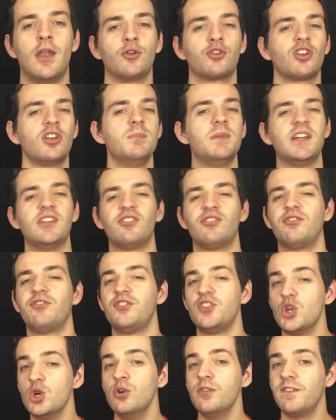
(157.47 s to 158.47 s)
Now, there's going to be a
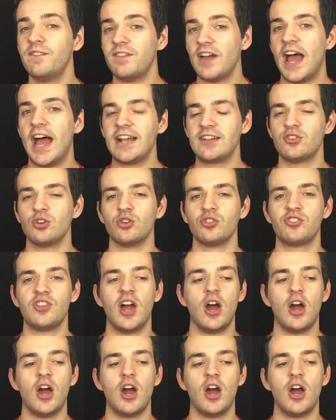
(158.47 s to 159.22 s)
few factors